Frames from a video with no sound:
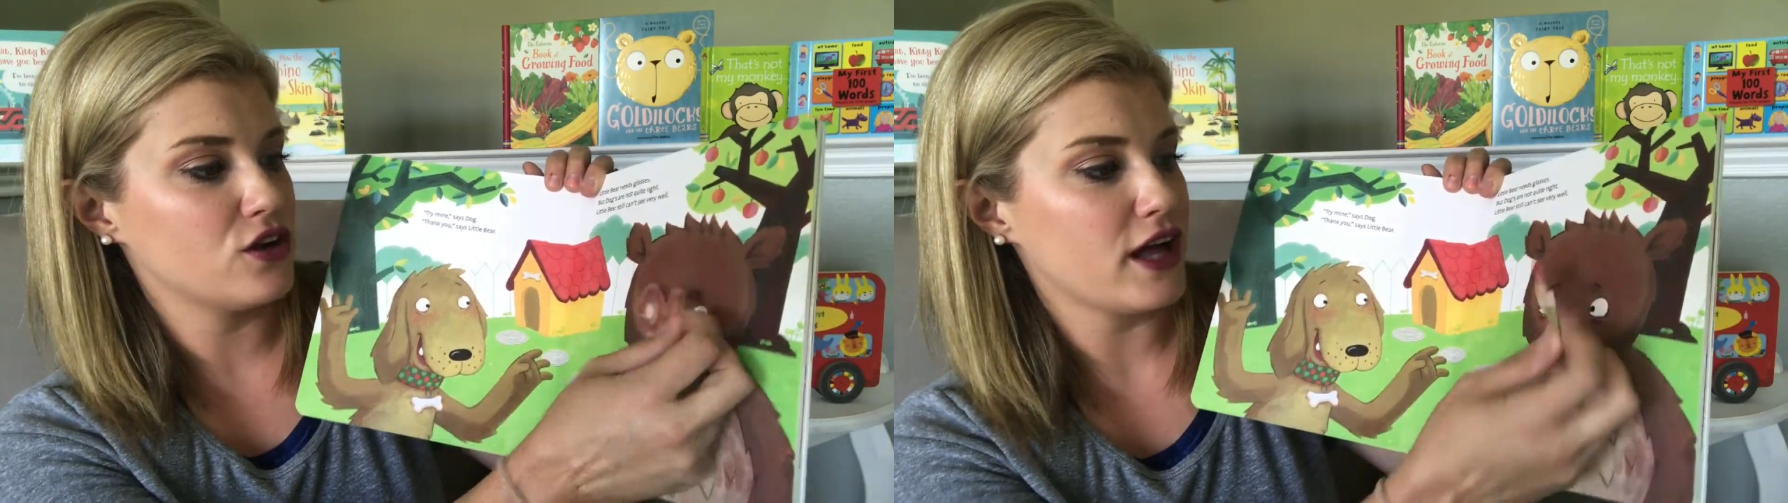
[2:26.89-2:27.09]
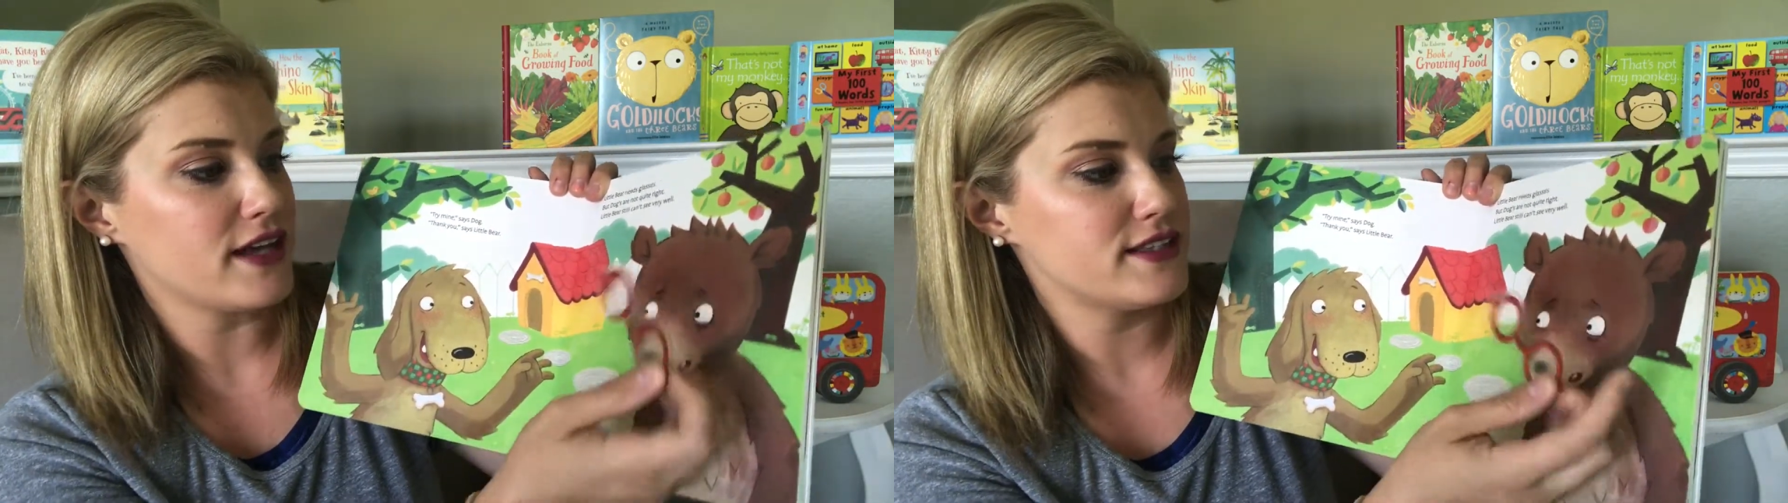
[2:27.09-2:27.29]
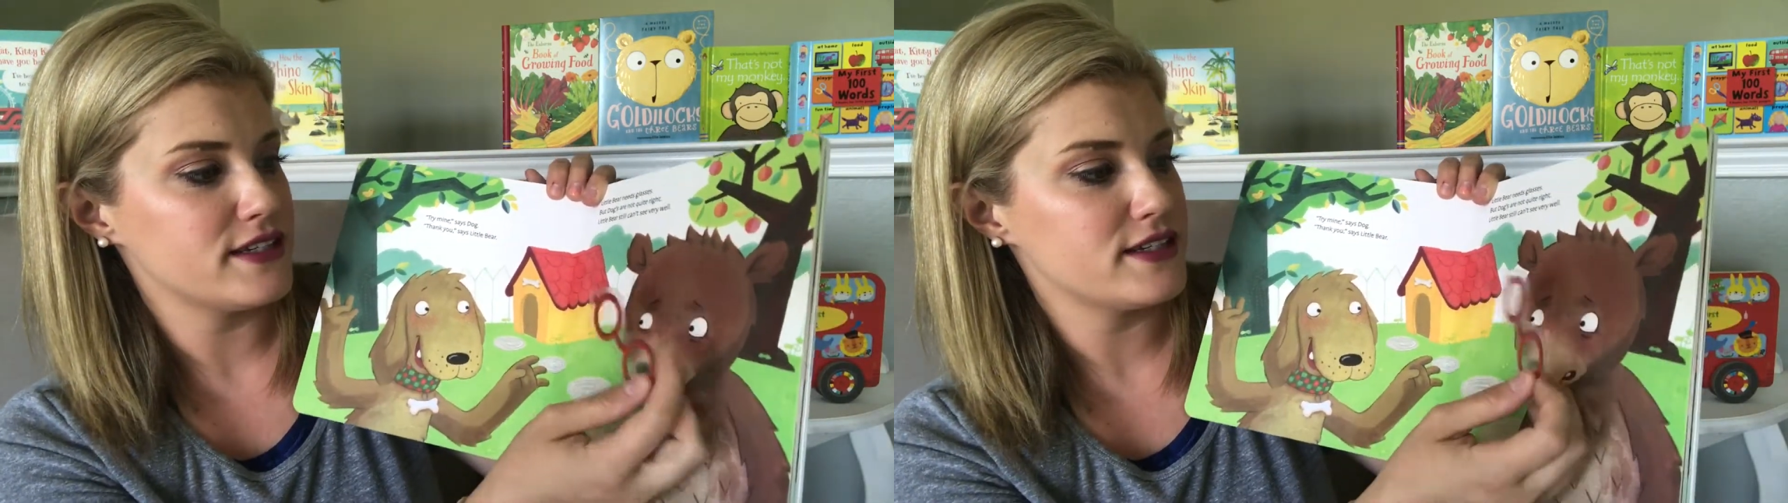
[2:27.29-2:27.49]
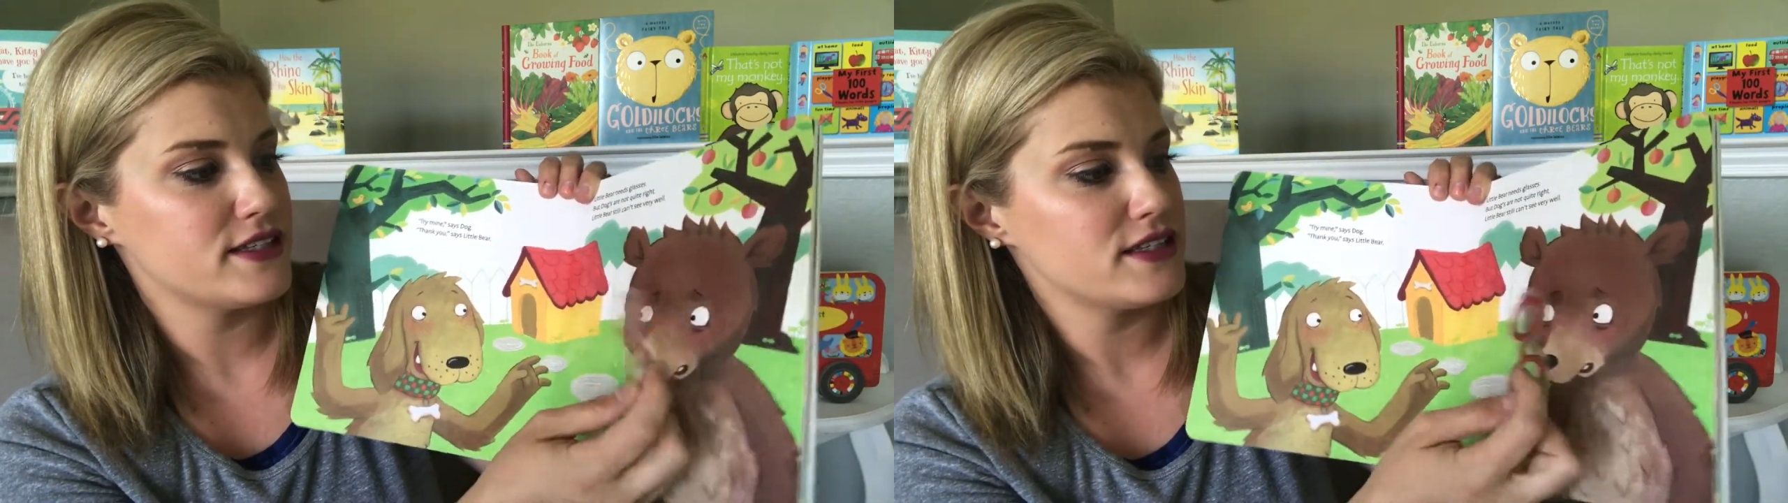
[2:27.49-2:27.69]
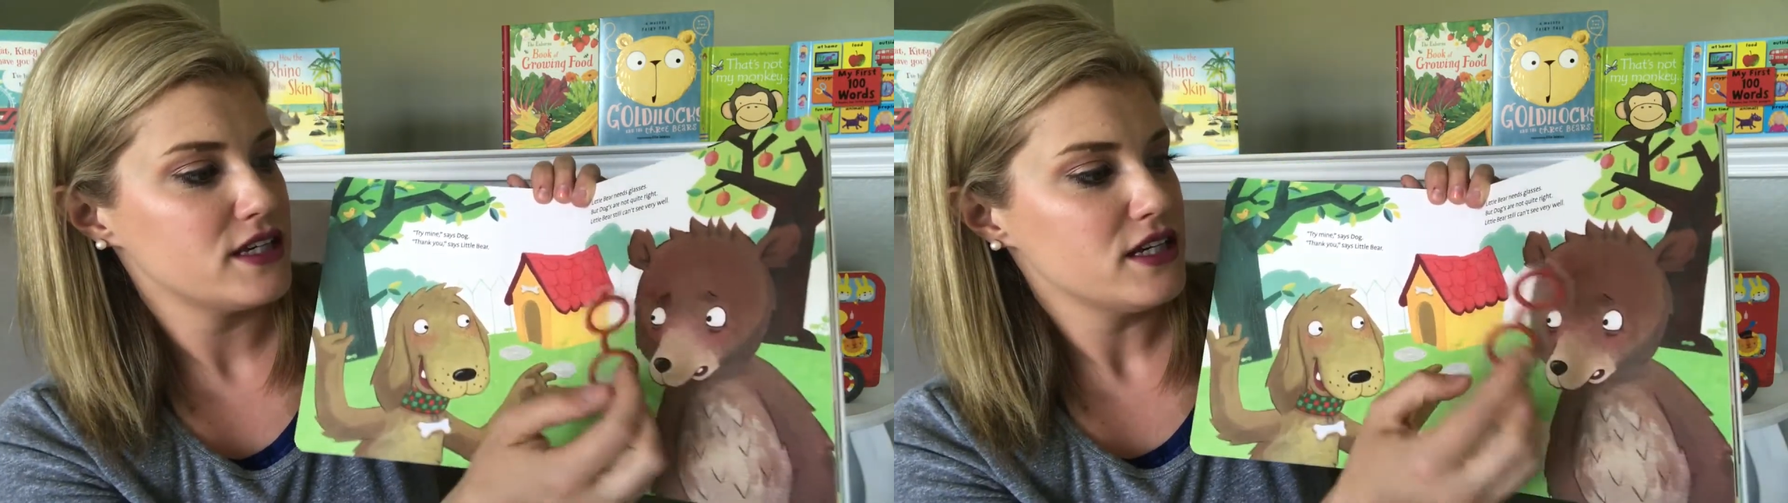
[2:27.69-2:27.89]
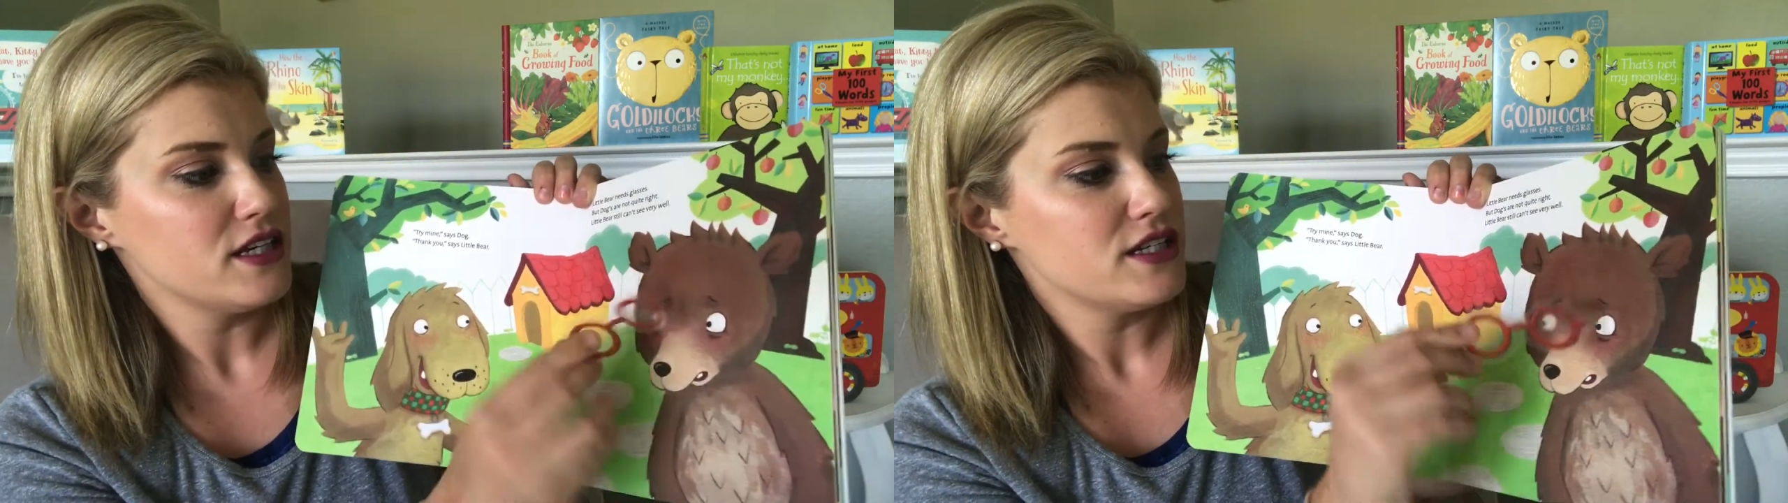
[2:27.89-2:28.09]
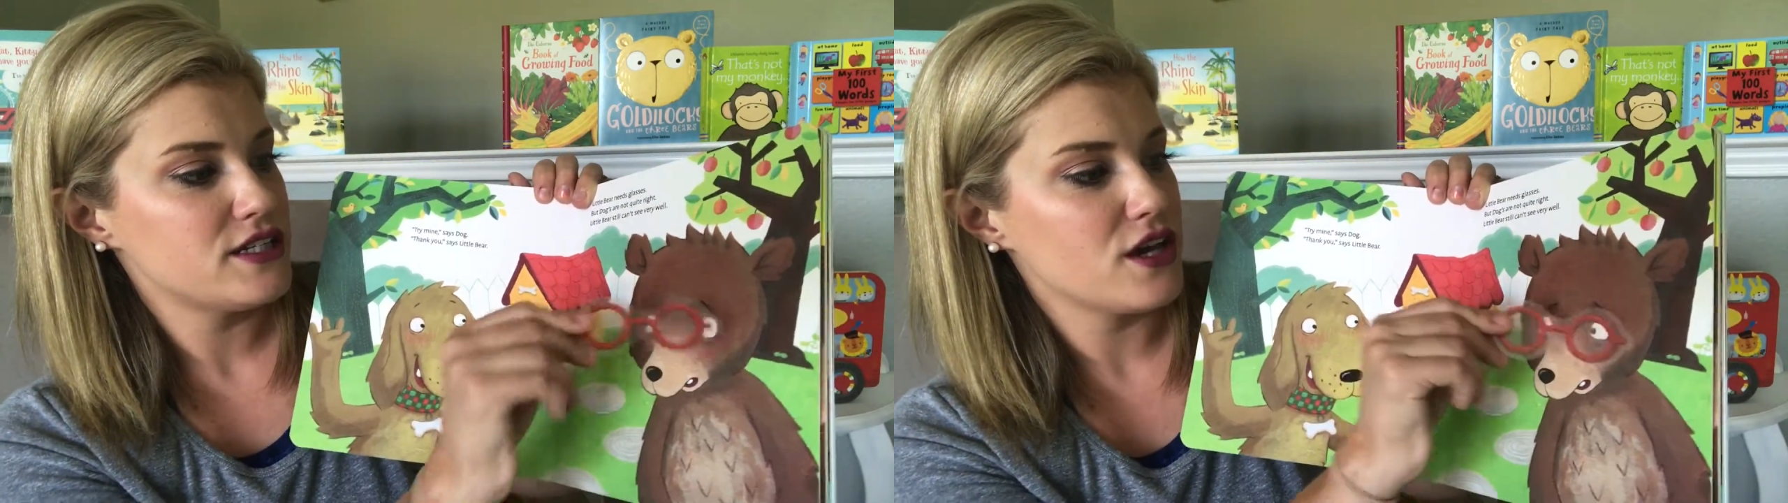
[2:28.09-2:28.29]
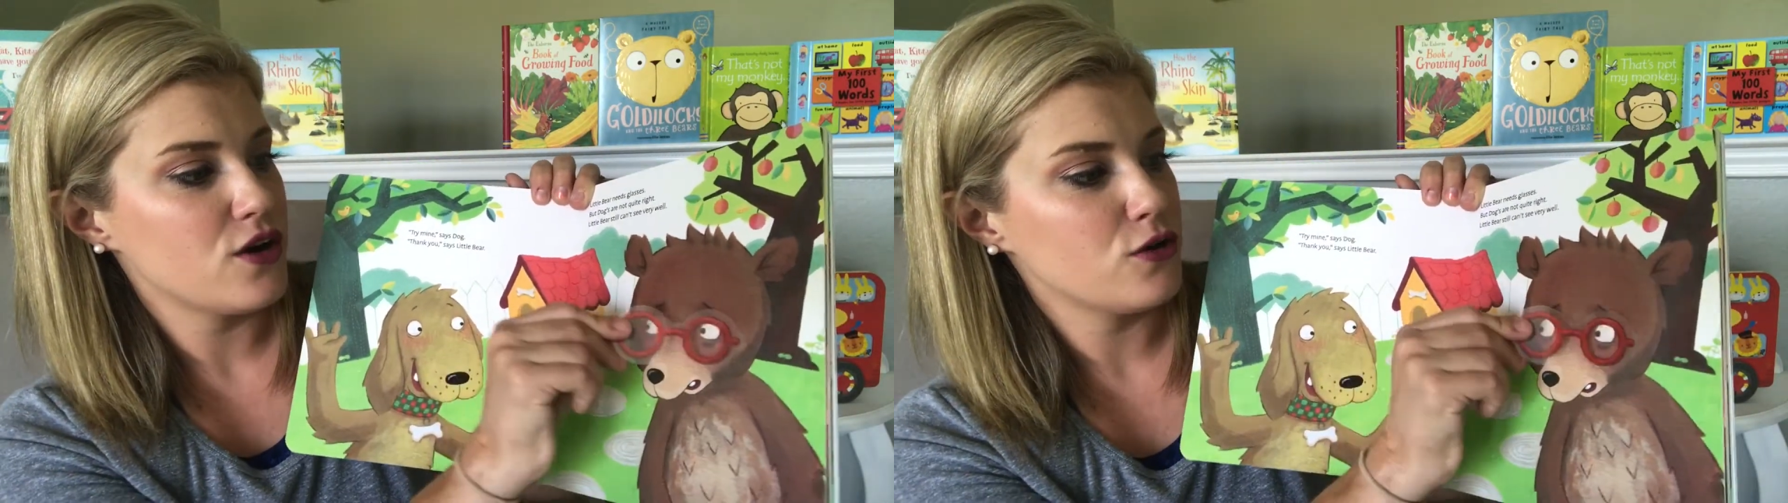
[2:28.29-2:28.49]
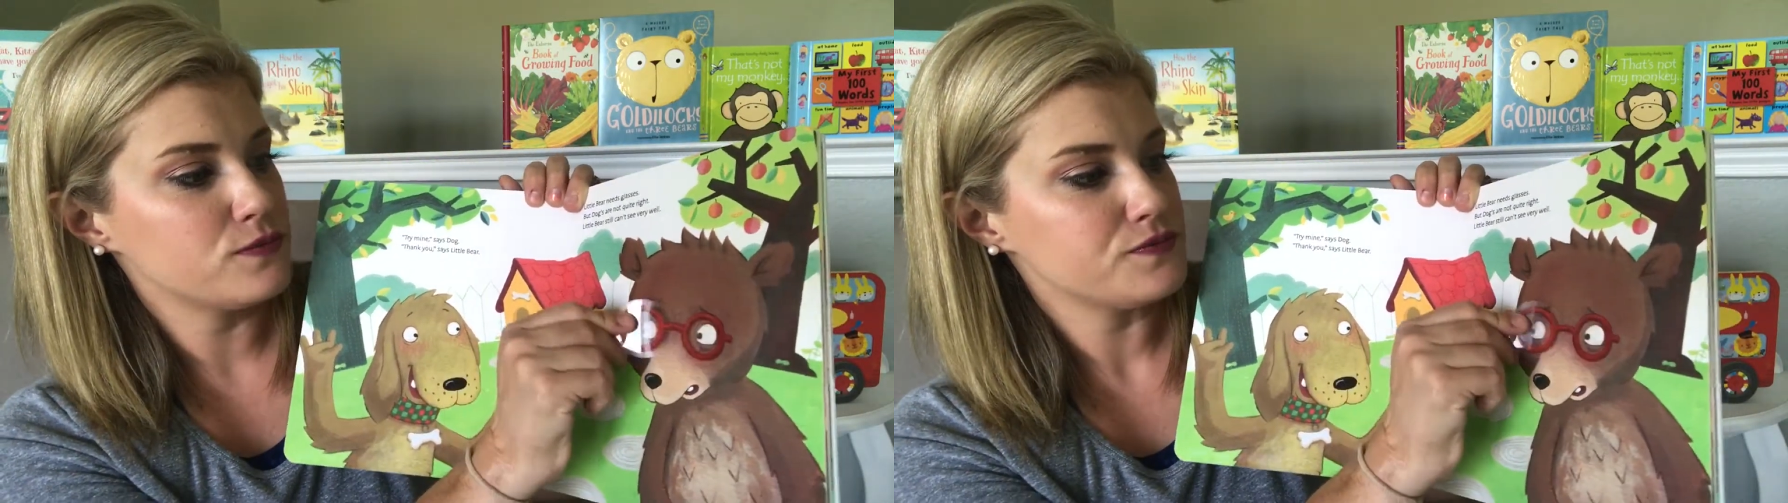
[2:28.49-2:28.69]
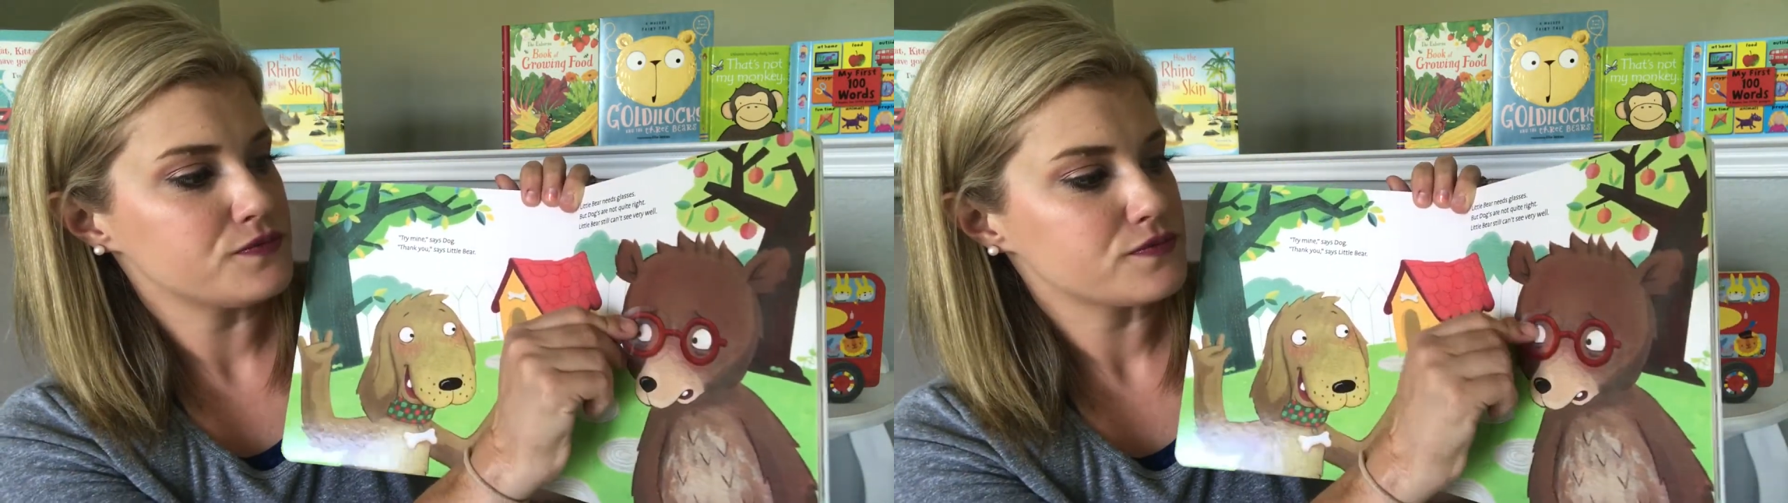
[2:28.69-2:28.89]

glasses. So